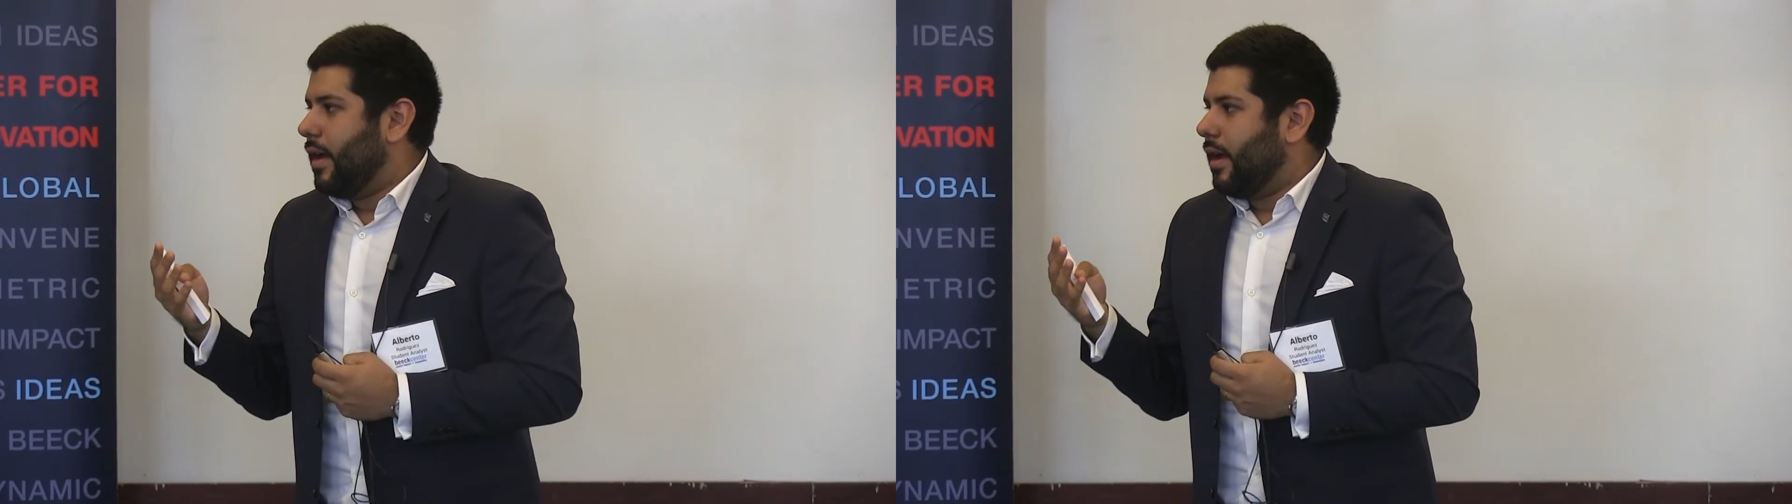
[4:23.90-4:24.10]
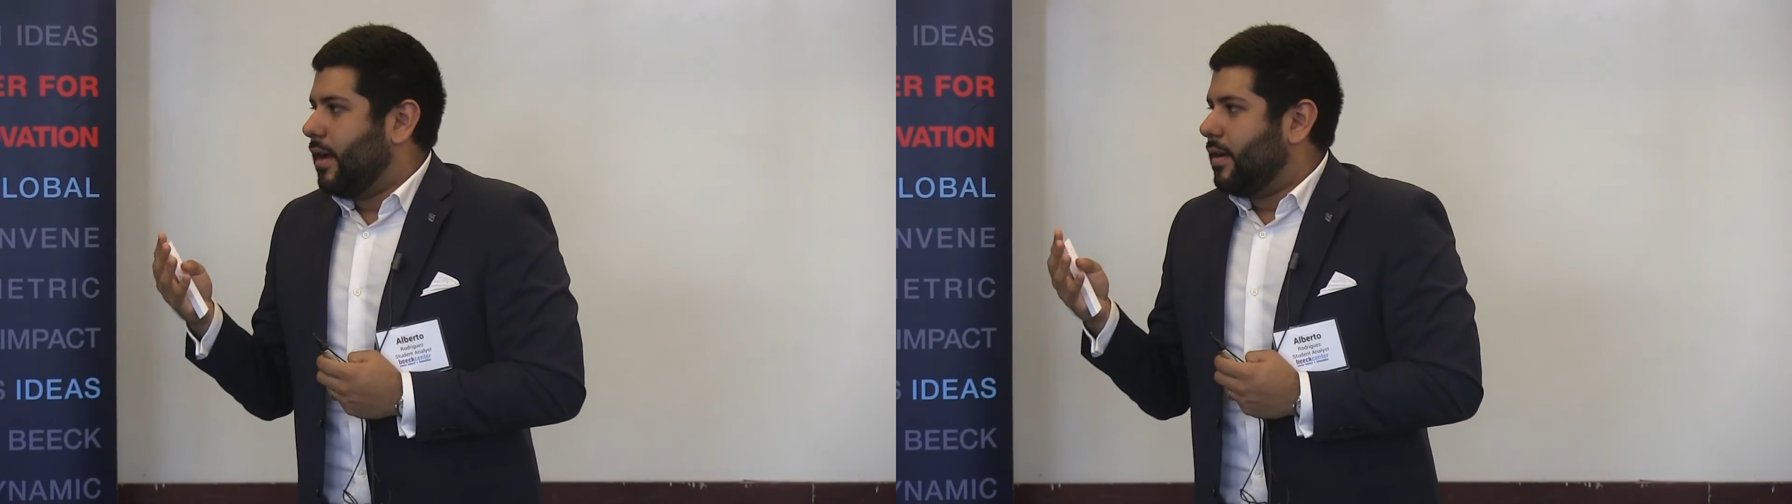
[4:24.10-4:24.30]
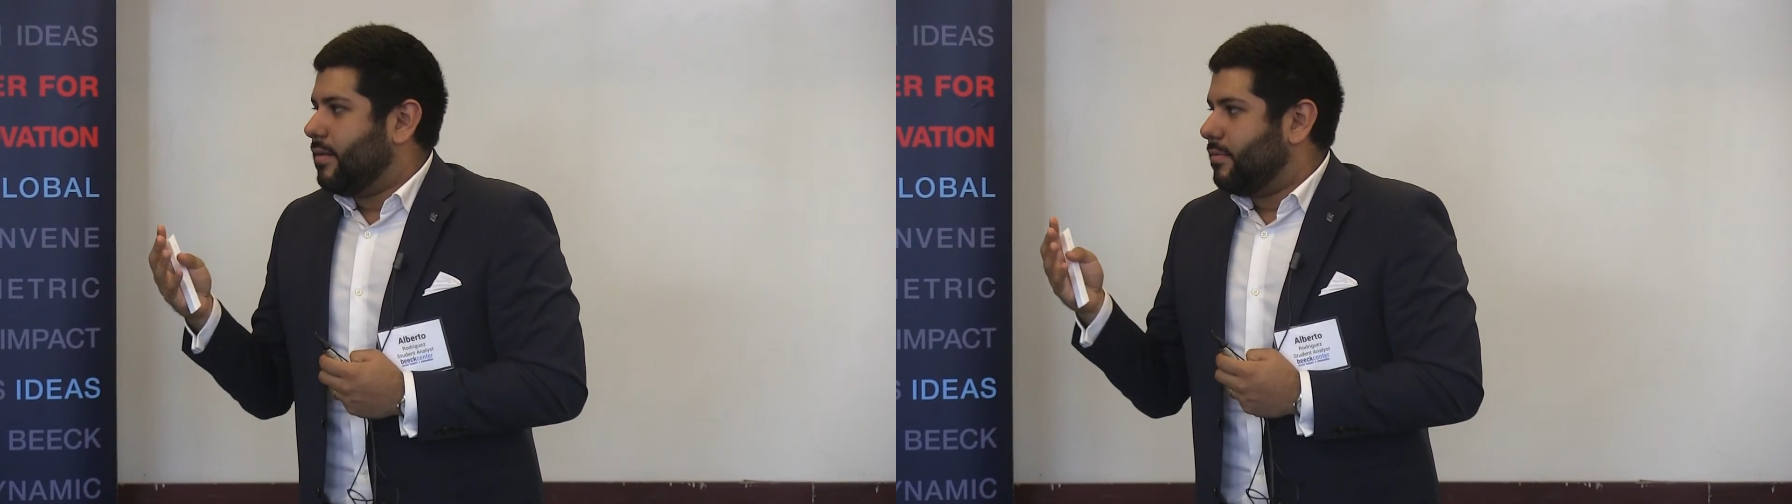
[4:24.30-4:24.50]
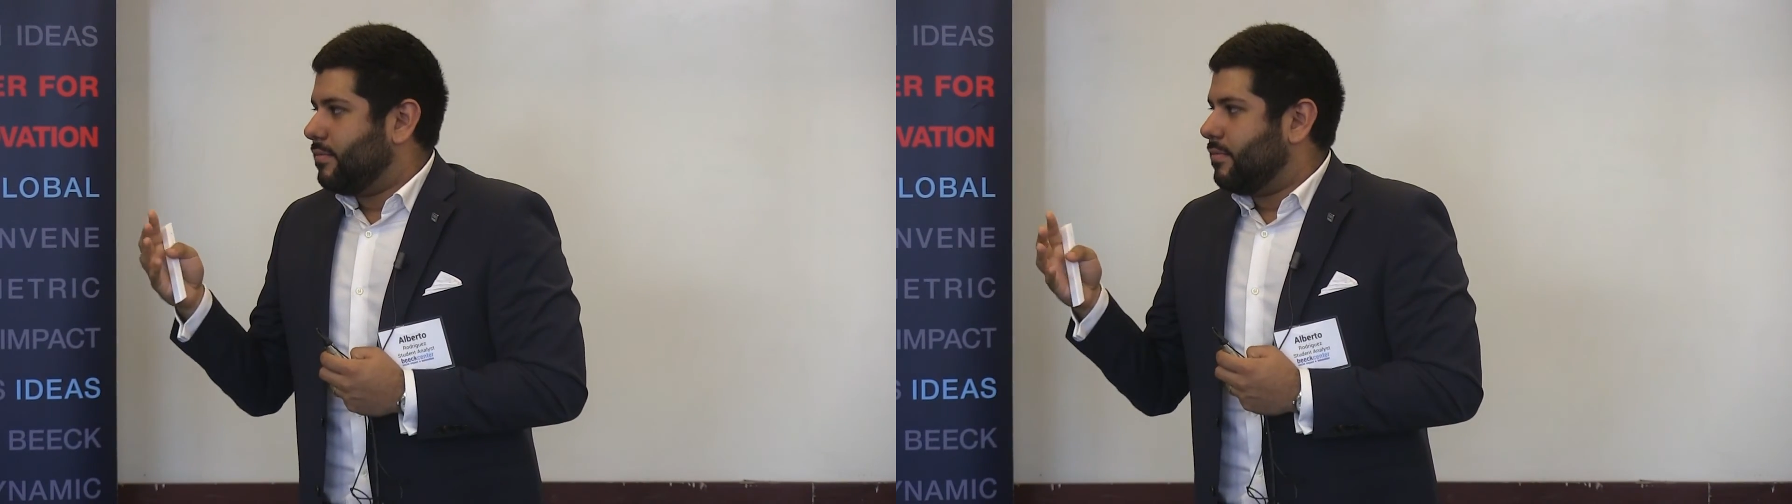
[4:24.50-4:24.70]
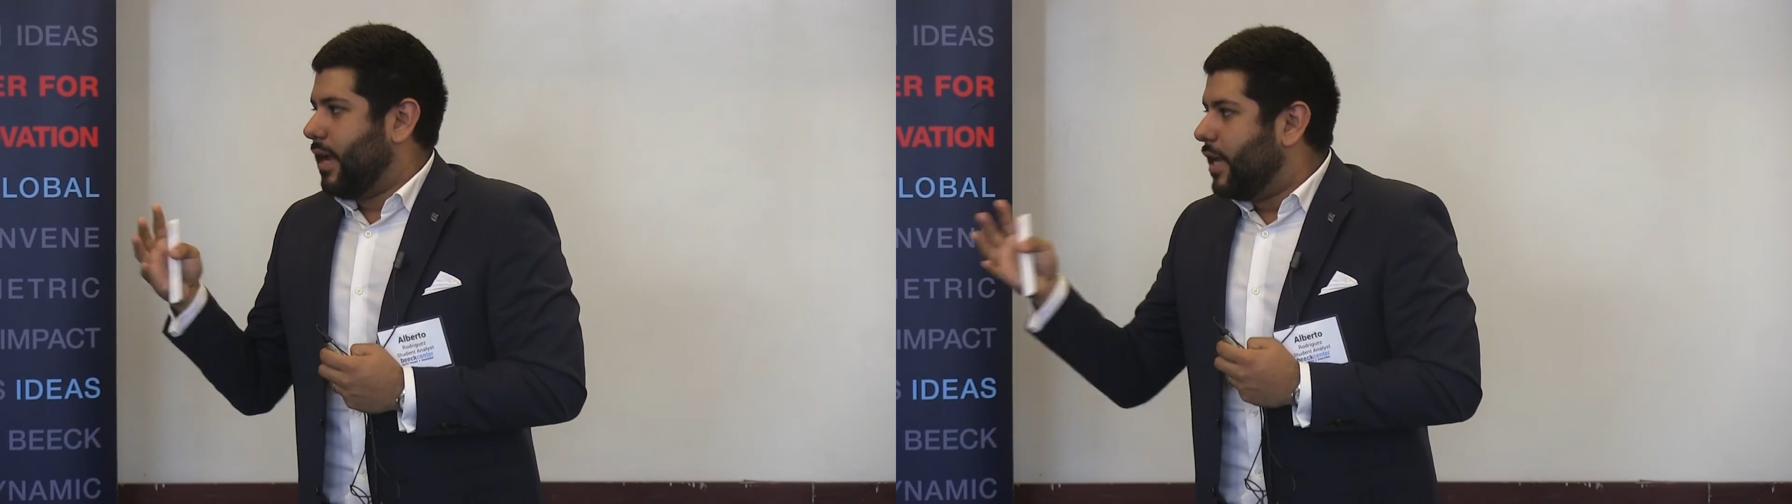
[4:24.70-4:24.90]
uh,
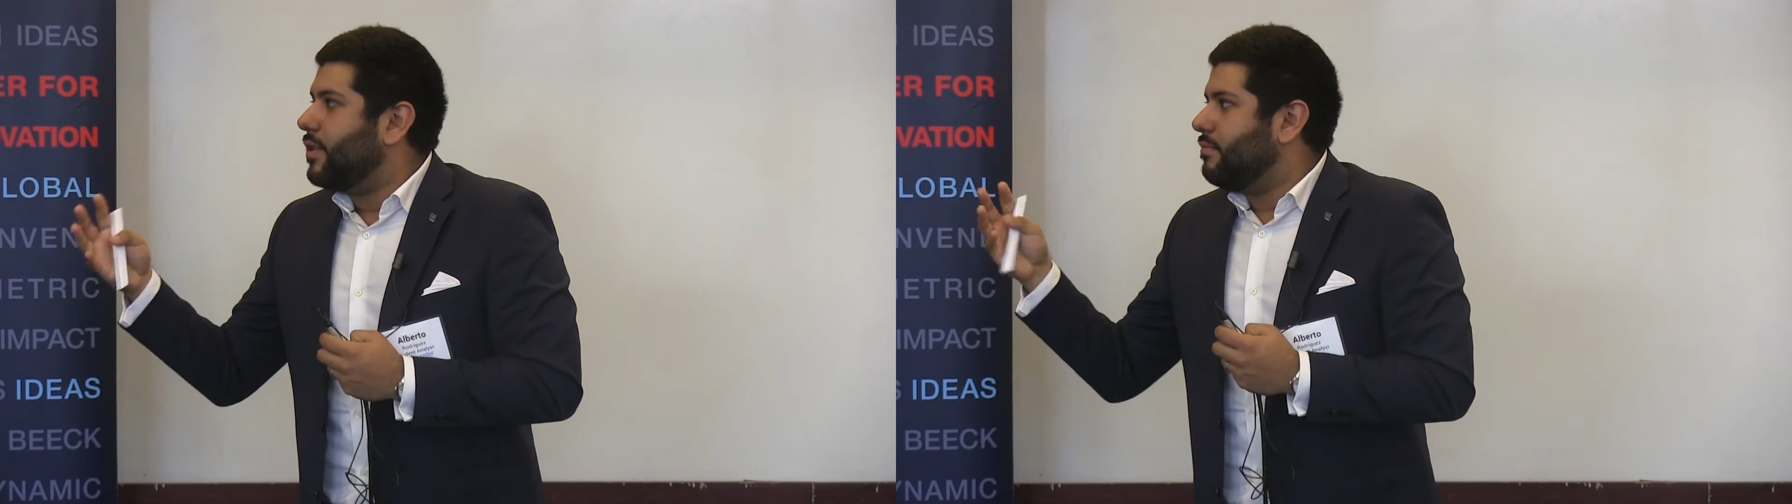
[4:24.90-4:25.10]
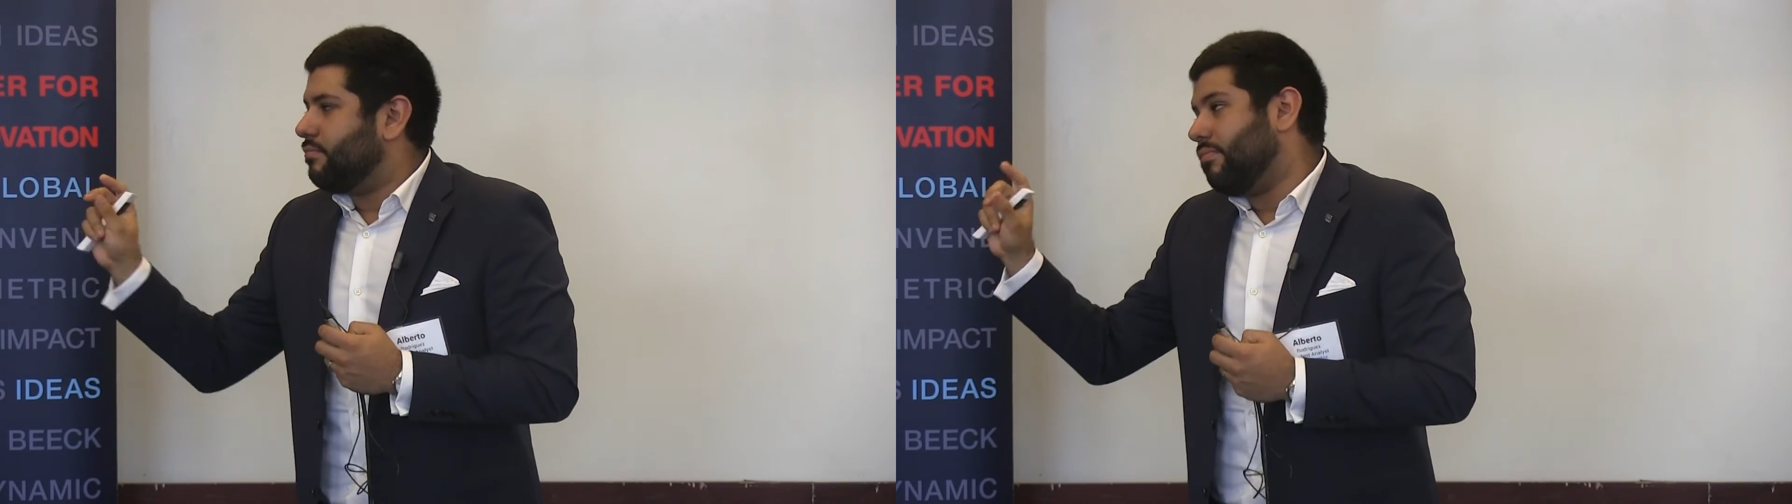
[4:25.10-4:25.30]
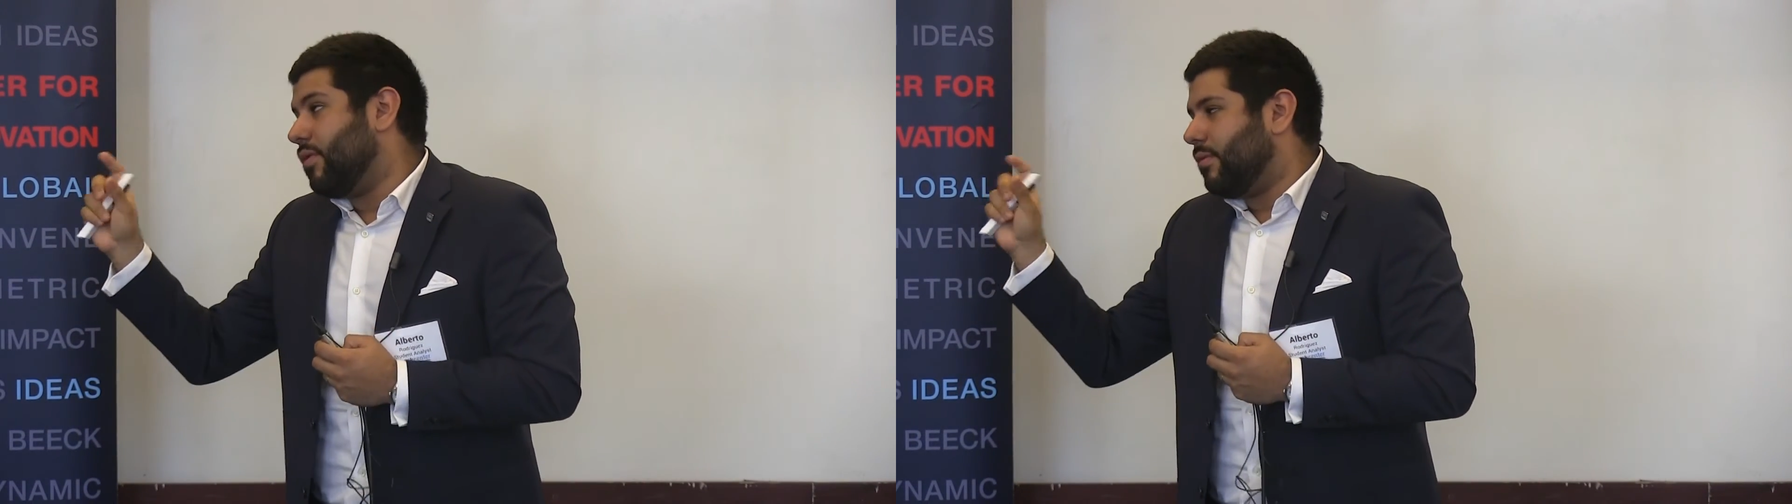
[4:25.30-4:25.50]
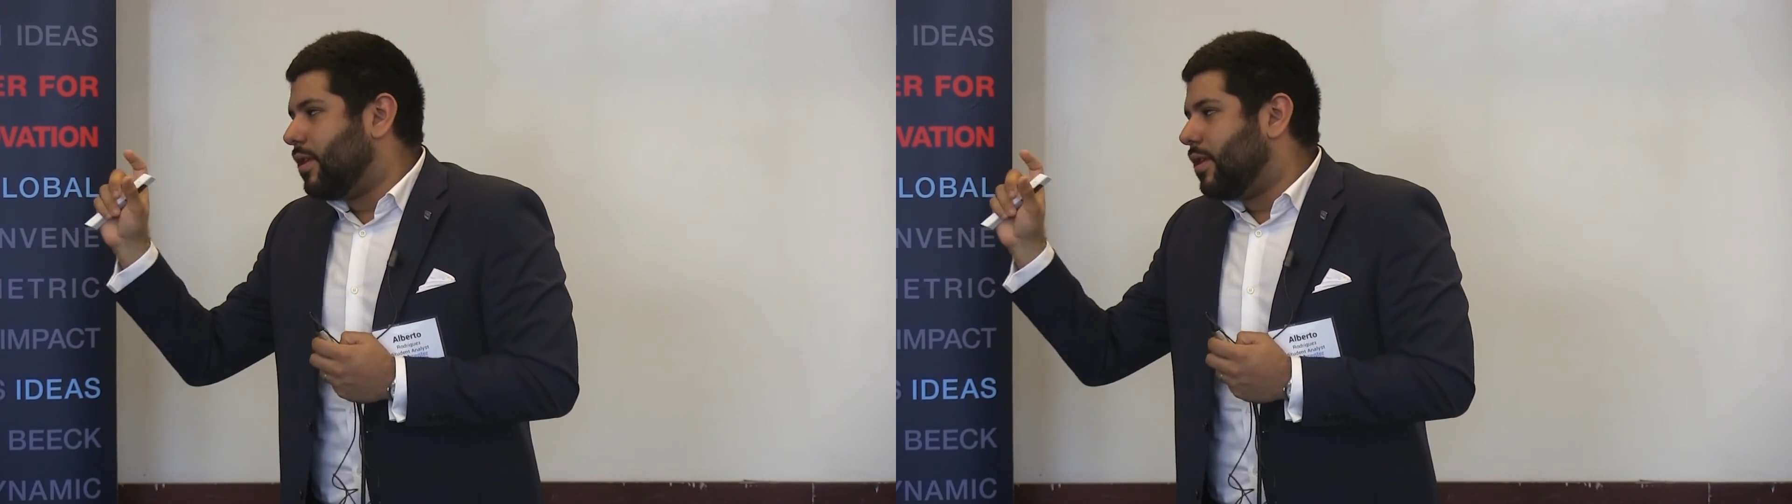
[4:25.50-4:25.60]
and well,